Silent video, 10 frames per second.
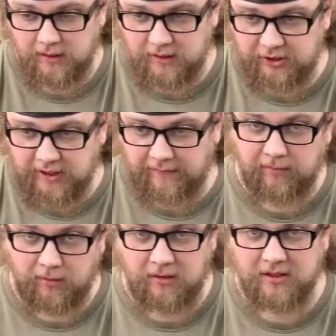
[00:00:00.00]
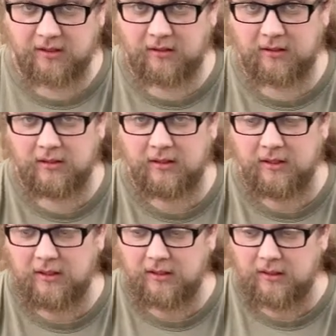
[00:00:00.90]
Chevy parts under
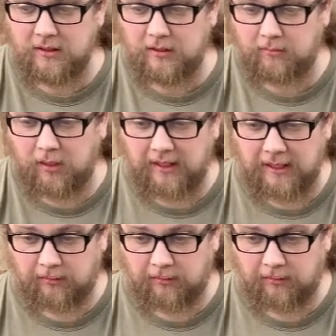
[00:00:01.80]
Pontiac